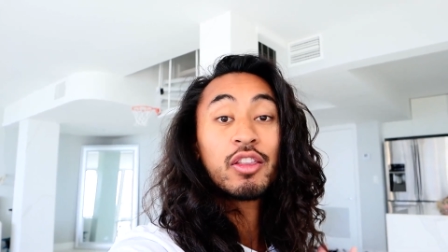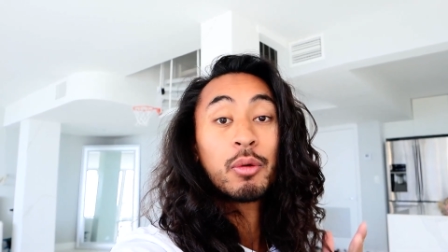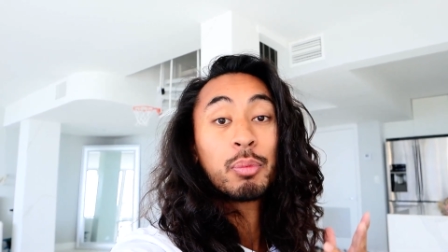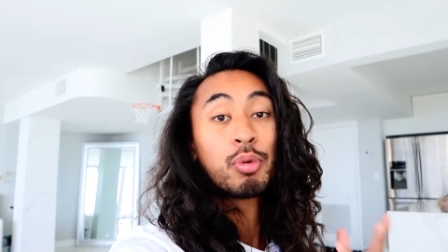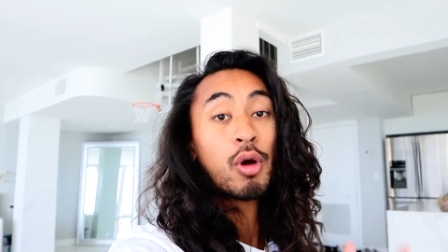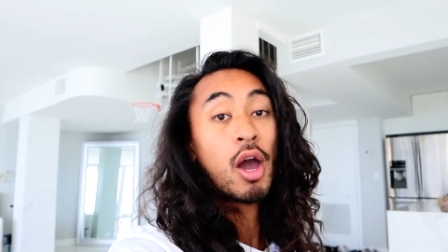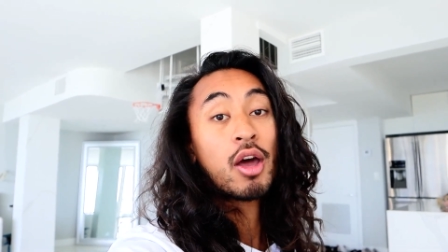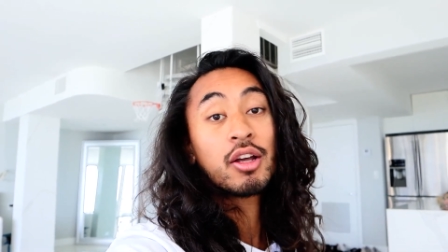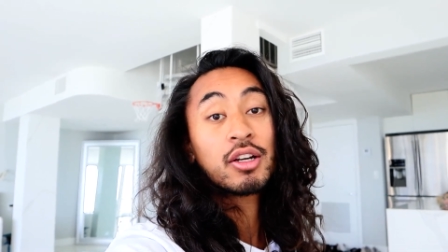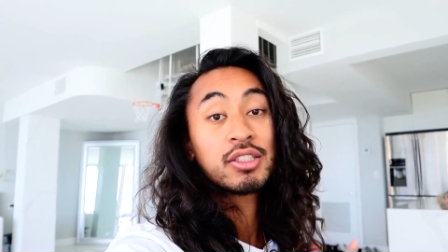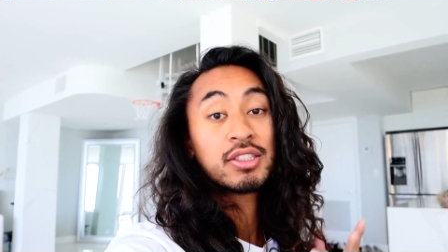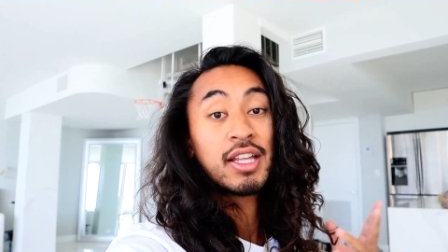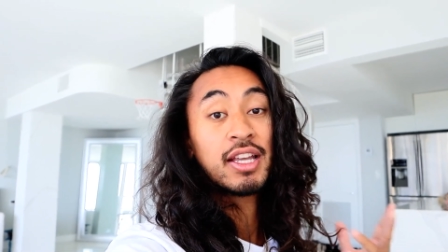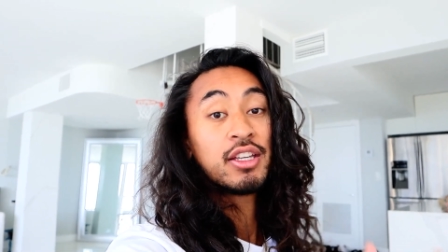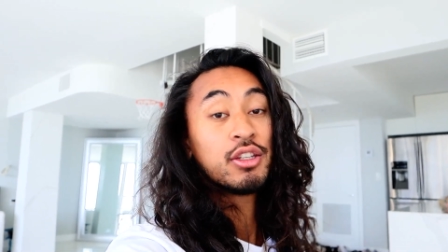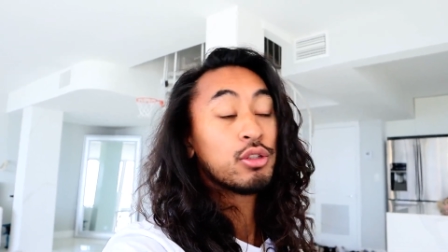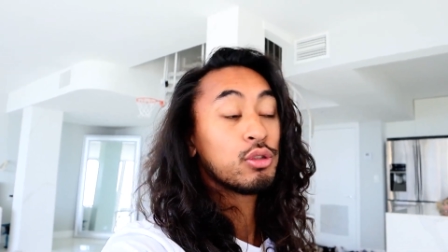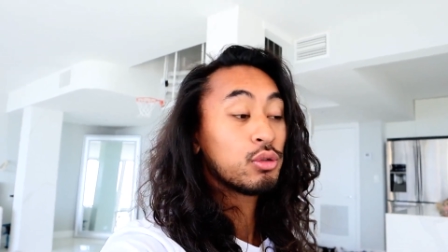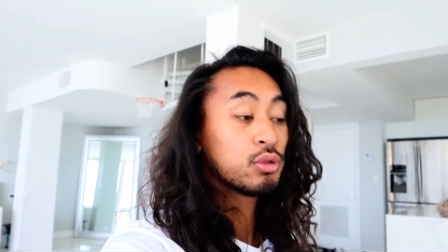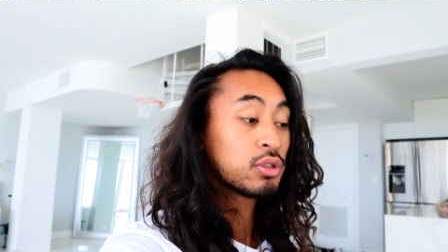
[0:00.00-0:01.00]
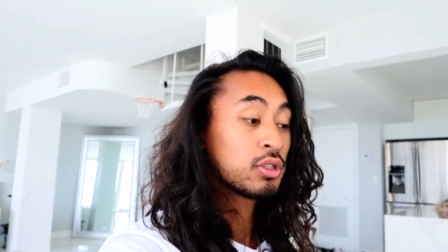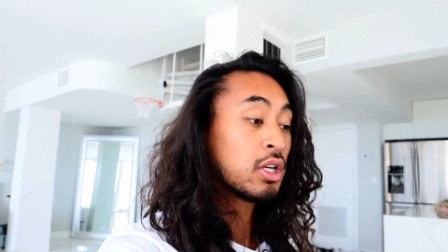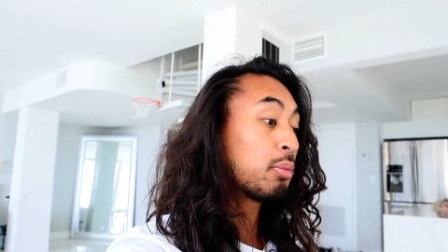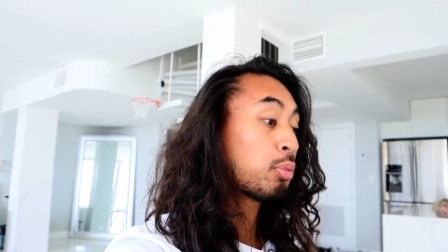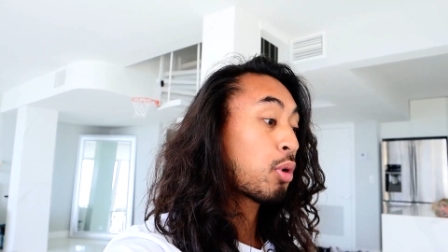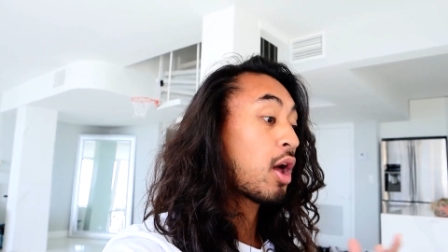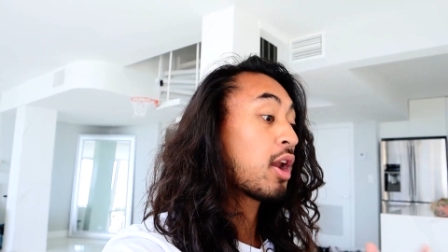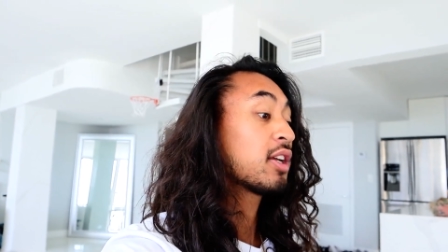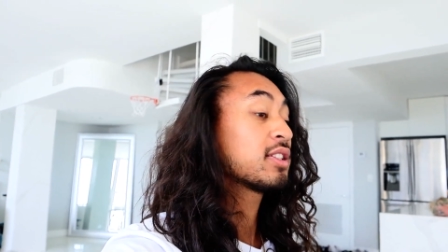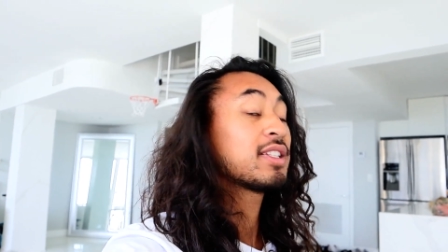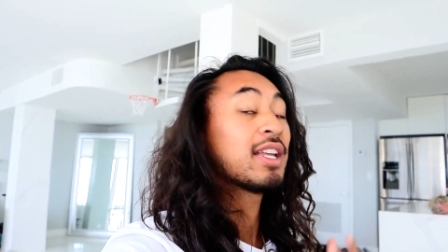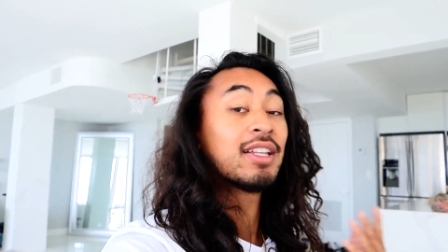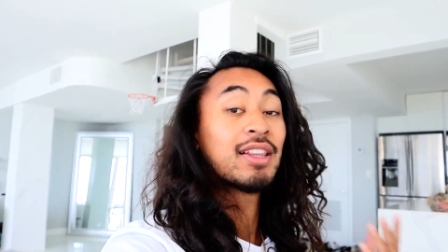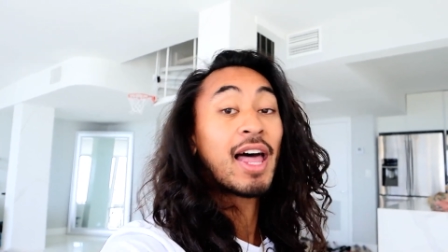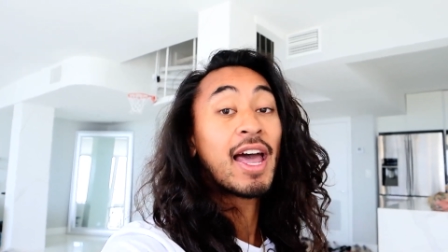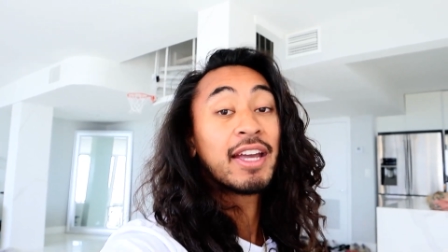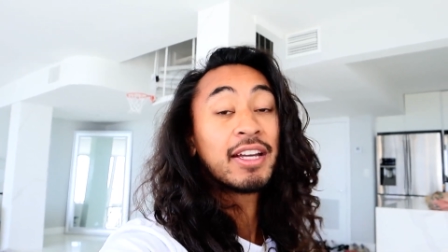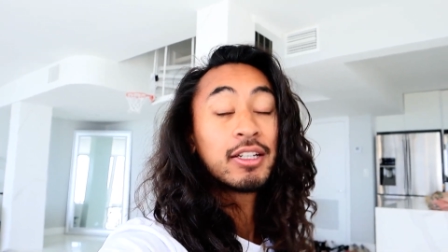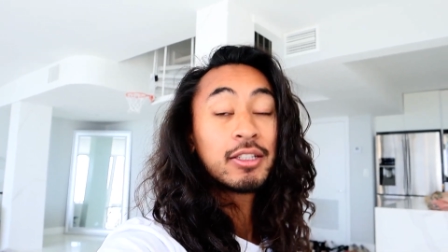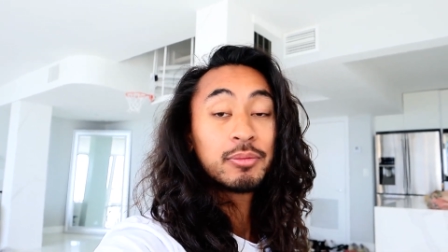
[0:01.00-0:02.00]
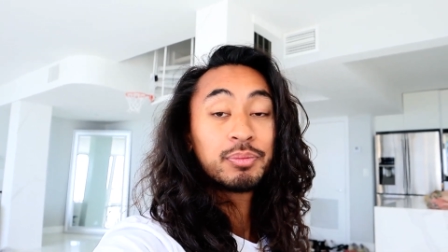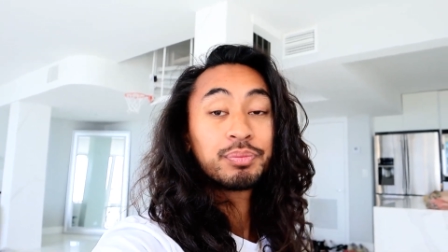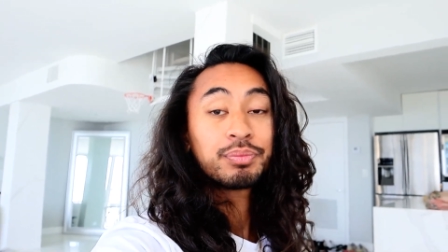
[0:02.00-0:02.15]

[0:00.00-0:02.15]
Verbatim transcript: the products they use, the products they like.